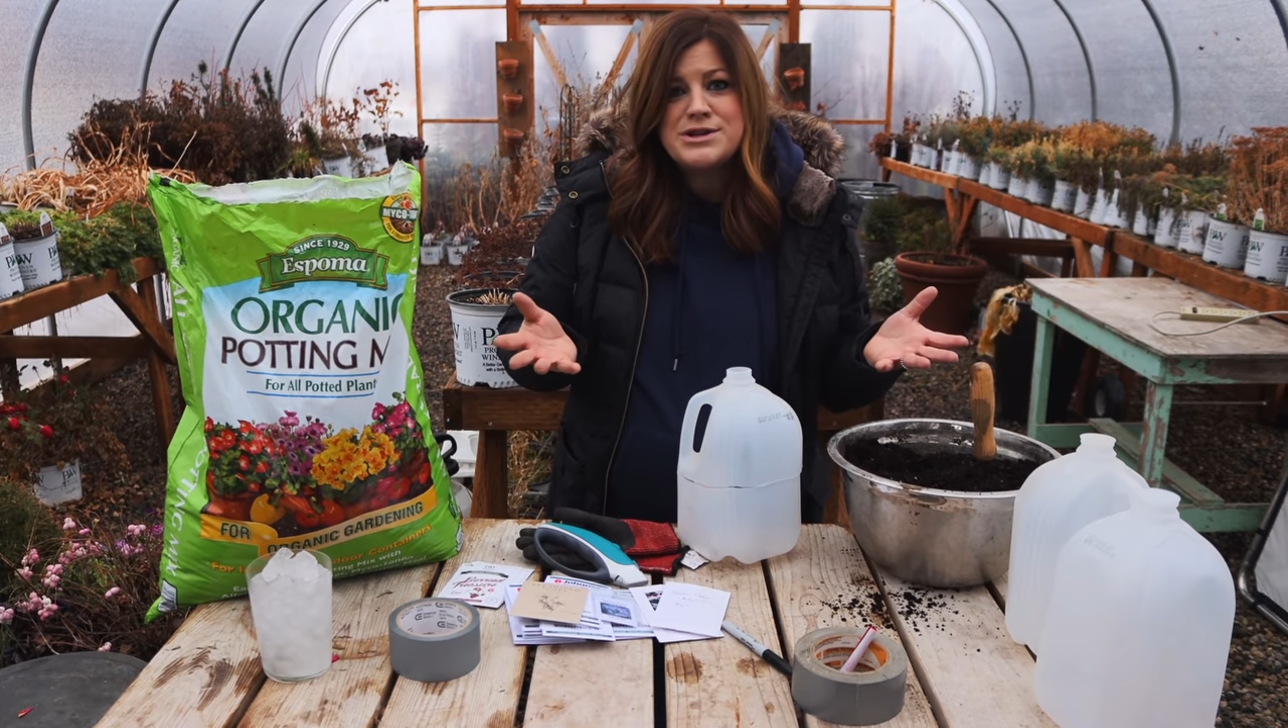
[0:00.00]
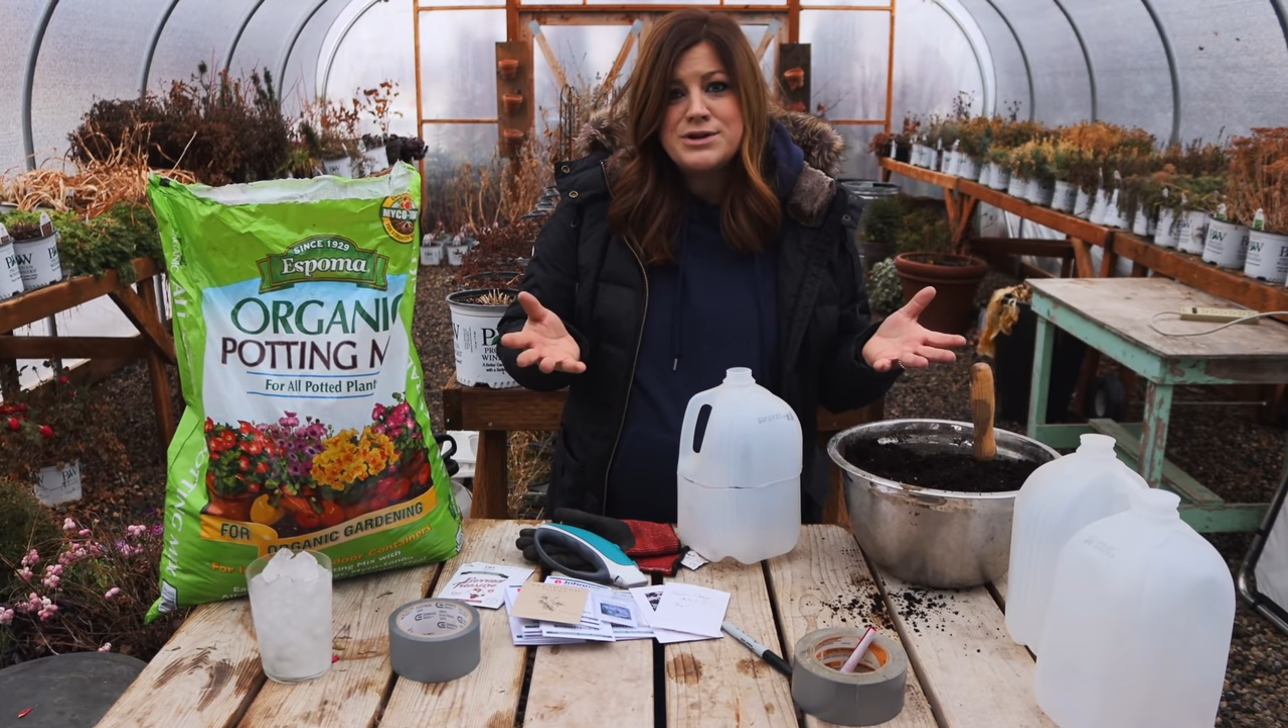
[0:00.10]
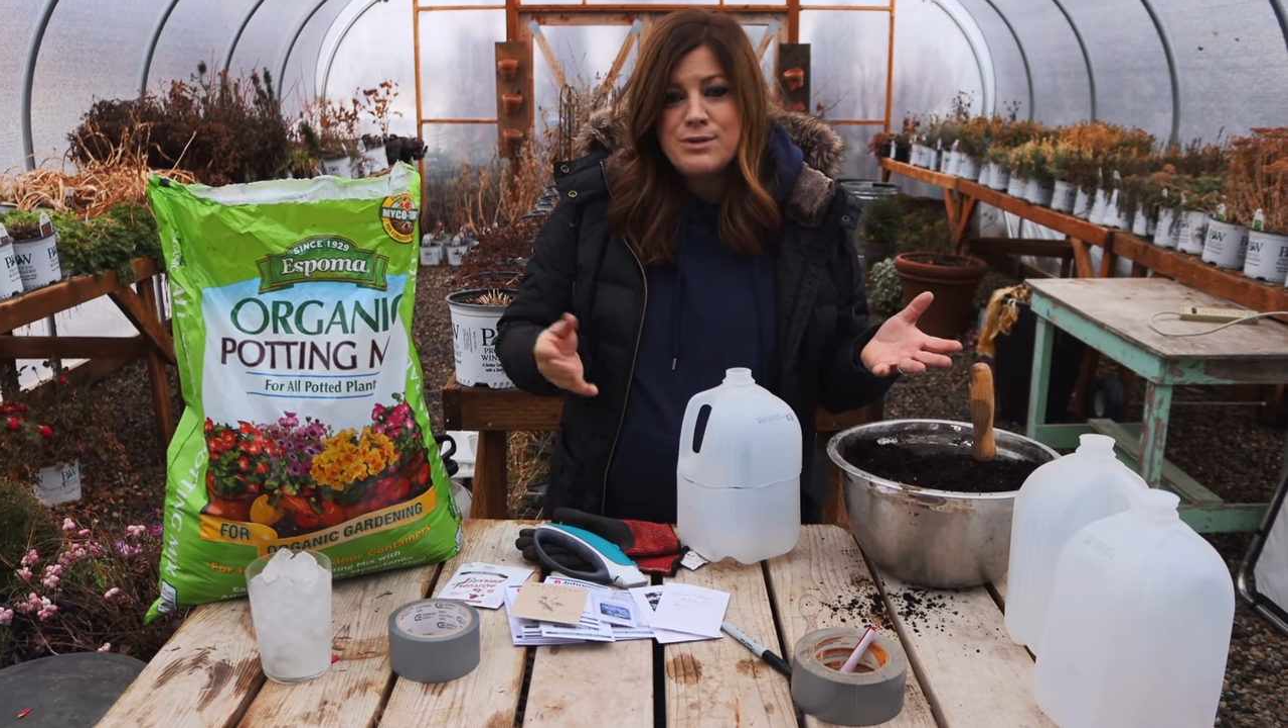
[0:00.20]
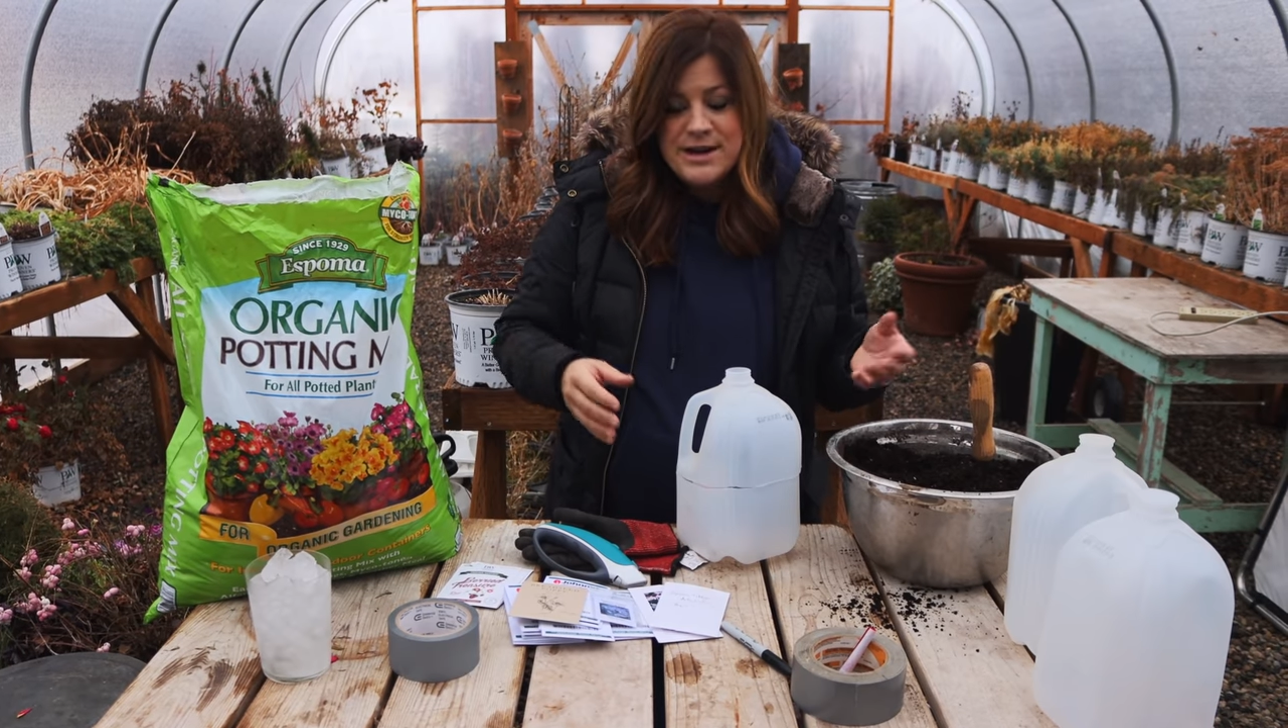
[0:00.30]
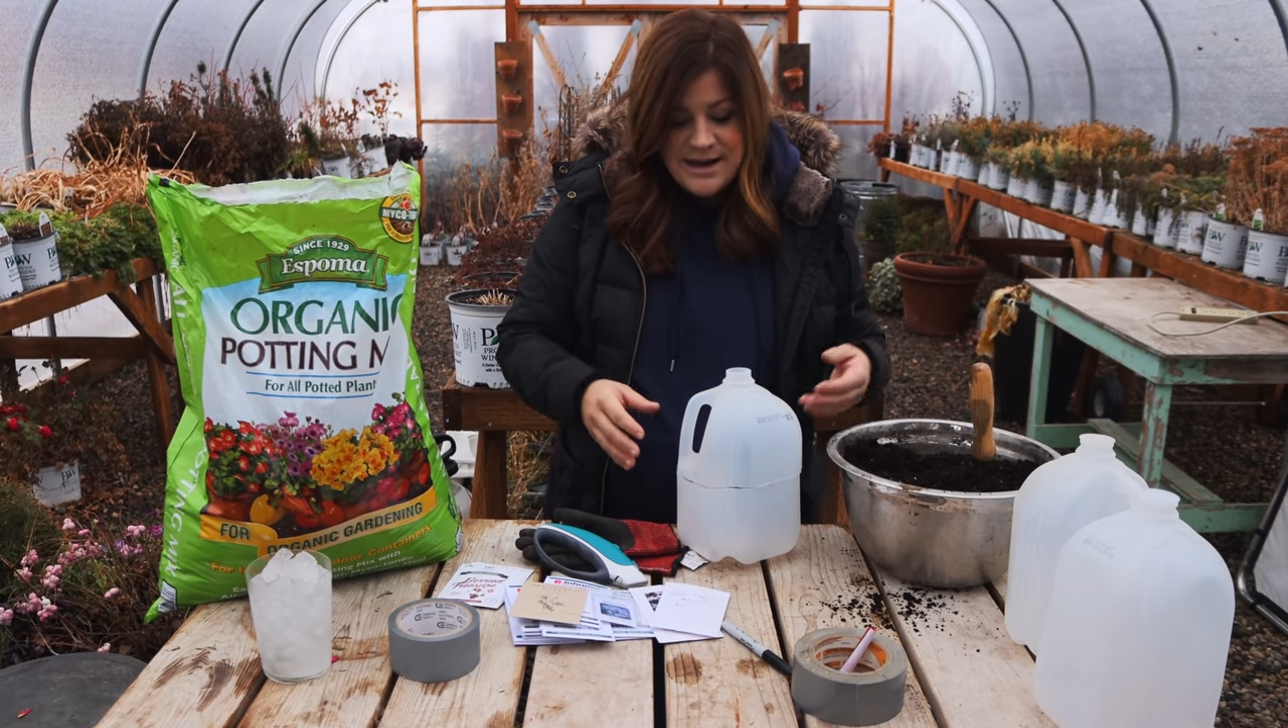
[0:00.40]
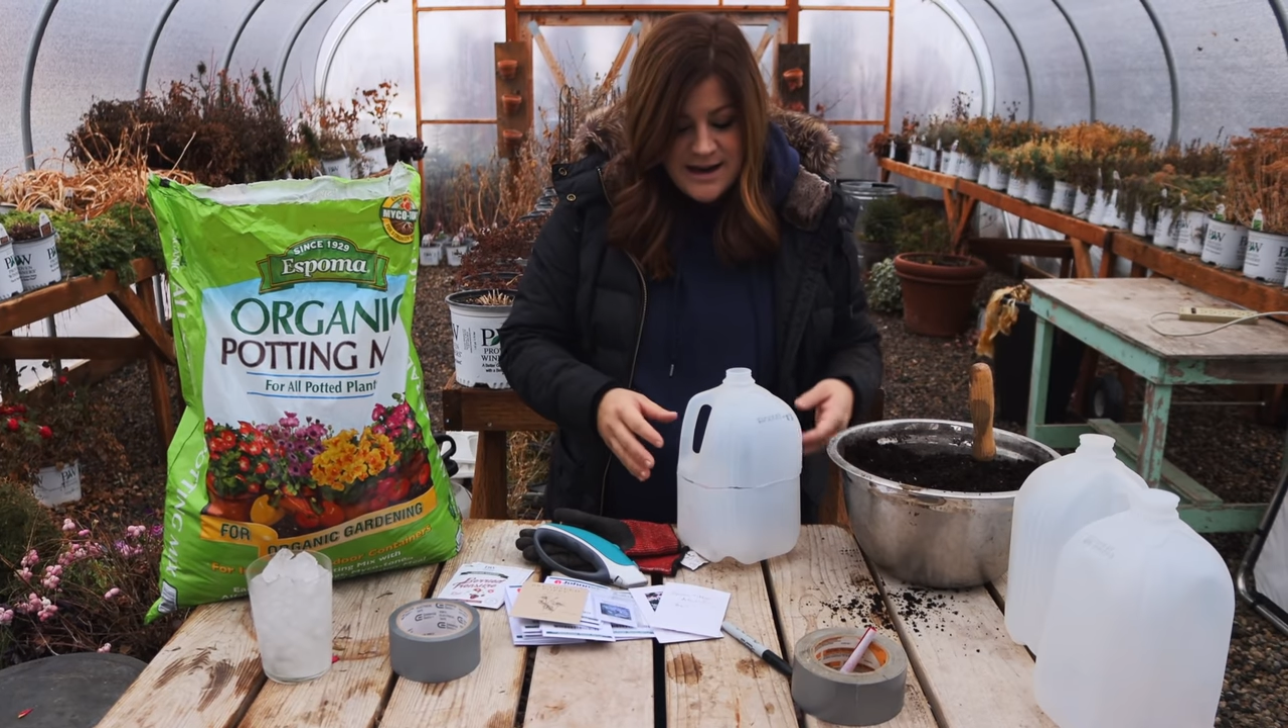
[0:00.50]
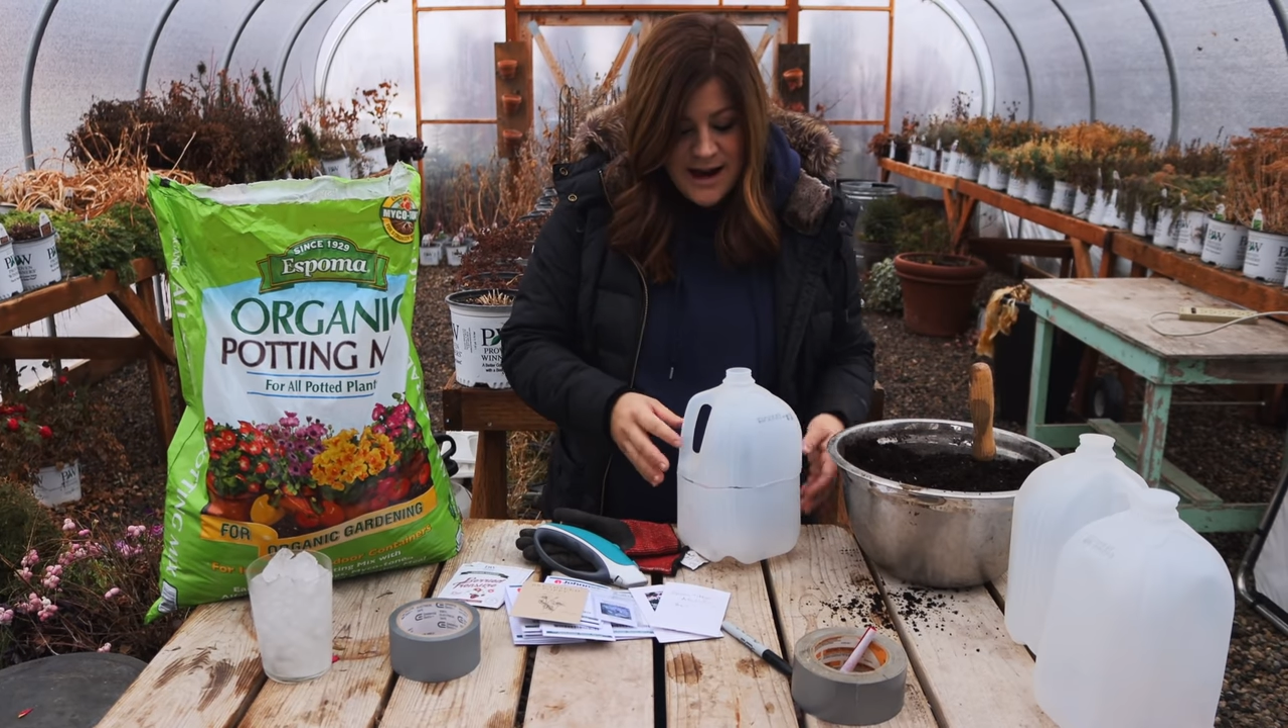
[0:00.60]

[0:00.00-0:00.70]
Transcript: you don't need it.